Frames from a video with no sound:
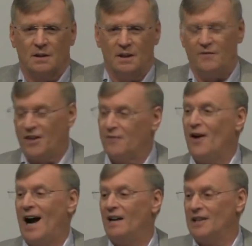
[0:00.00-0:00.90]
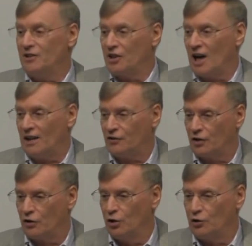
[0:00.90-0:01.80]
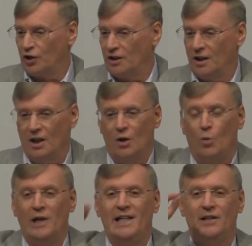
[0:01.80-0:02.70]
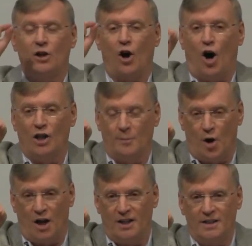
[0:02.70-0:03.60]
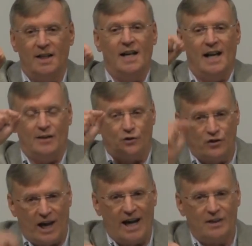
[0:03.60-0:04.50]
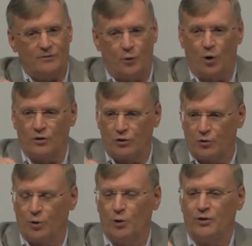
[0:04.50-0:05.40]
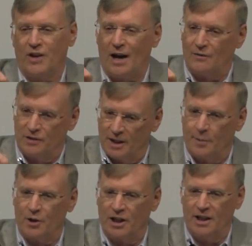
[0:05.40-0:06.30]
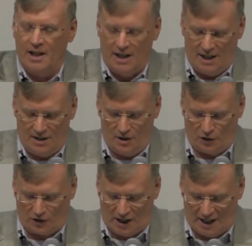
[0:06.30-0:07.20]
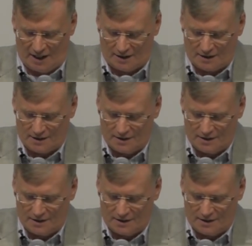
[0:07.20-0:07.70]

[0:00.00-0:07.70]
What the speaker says: If they violate the Constitution, we need to call them on it and stand for the truth of liberty in this land.